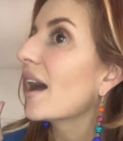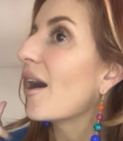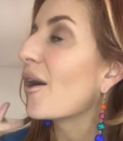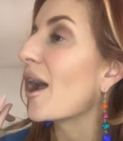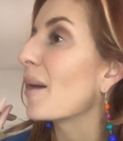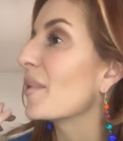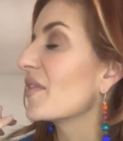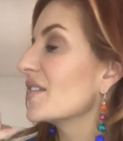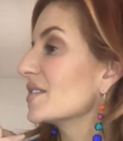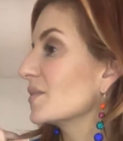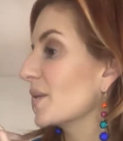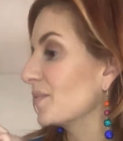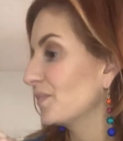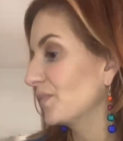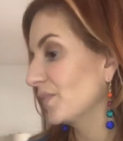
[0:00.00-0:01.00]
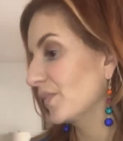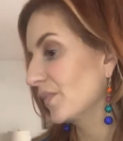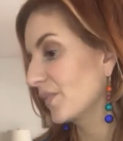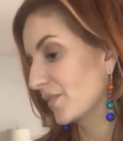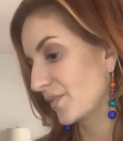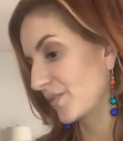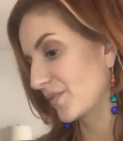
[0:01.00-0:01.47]
Or how about this one?
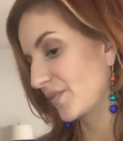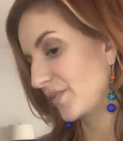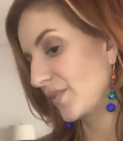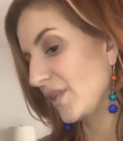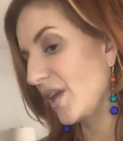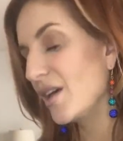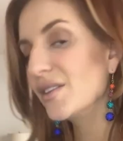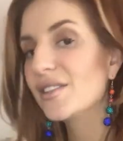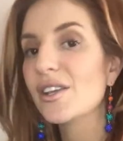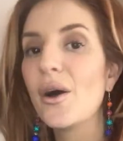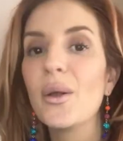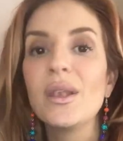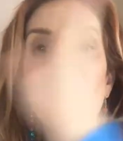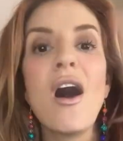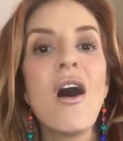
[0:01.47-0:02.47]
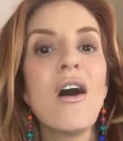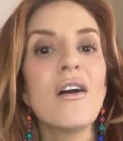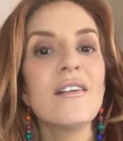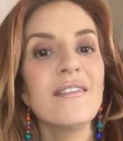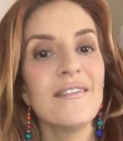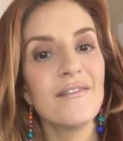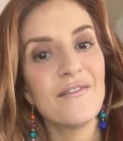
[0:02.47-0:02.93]
So
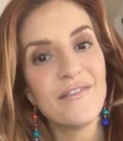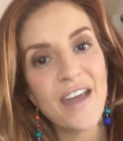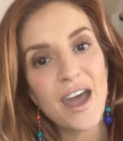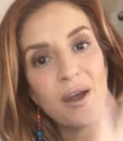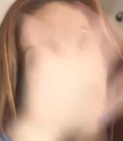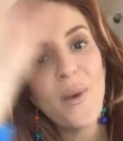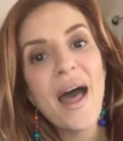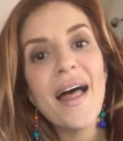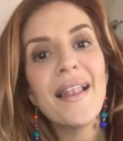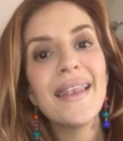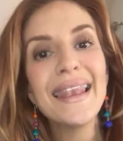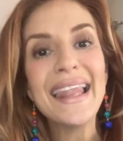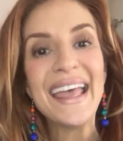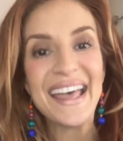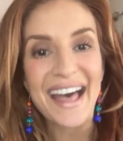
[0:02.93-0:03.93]
long, farewell,